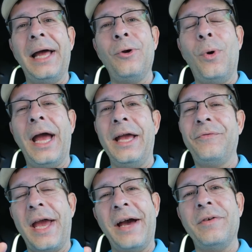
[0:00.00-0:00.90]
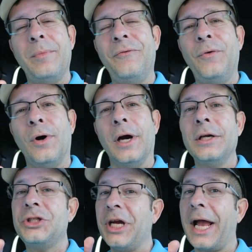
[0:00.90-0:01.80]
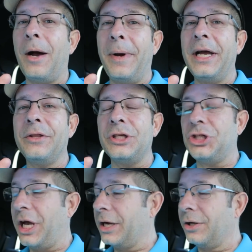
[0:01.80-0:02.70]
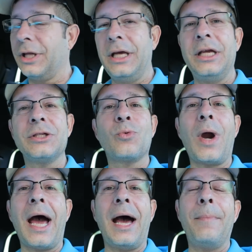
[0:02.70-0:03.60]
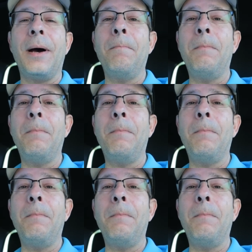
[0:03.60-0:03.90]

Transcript: by the way, if you haven't before, check out my other channel. It is Rob